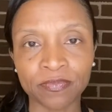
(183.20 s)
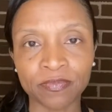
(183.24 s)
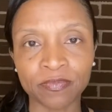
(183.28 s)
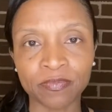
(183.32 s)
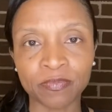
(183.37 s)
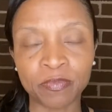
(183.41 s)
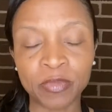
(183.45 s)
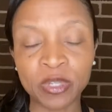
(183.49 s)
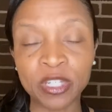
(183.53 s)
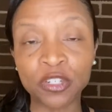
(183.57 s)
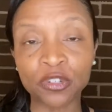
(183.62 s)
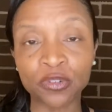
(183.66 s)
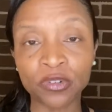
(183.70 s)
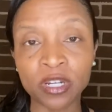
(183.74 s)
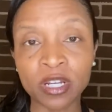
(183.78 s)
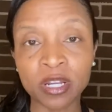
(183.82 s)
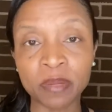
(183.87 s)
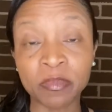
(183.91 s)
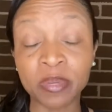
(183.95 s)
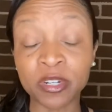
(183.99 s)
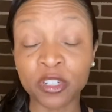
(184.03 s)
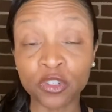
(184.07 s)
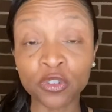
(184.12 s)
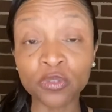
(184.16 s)
be treated,
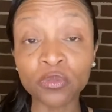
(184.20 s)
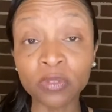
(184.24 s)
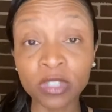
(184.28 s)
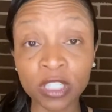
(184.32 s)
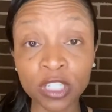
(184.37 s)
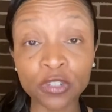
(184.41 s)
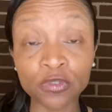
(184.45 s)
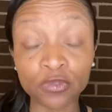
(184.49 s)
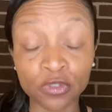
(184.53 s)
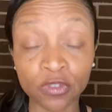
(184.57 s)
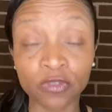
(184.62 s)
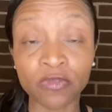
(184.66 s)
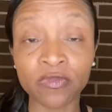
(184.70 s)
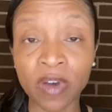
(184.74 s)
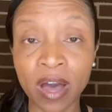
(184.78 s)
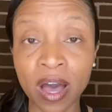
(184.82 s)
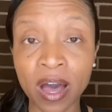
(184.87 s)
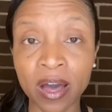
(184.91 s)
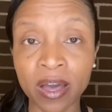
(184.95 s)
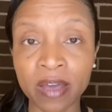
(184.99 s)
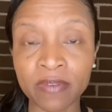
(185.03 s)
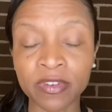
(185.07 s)
but truly to survive.